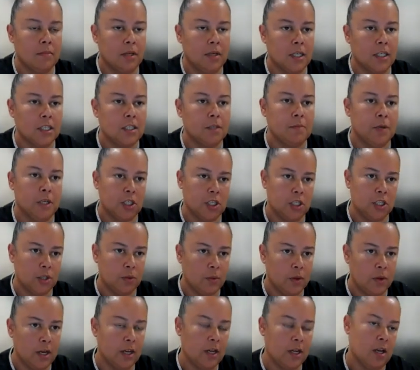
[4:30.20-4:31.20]
especially
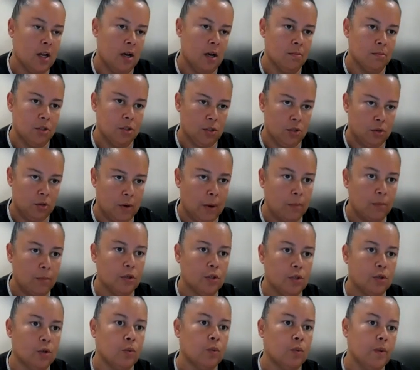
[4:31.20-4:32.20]
when it comes to
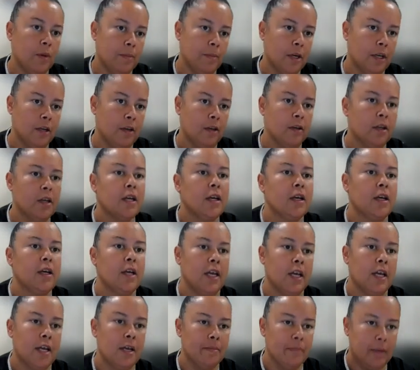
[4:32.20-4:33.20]
Aboriginal women
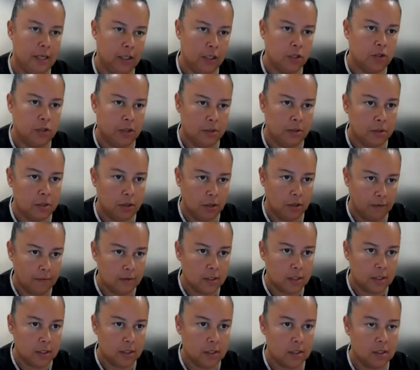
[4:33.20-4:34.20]
in mainstream
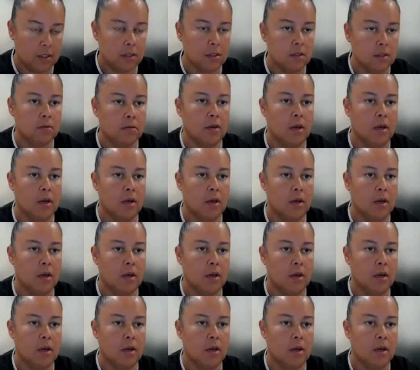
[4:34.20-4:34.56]
services.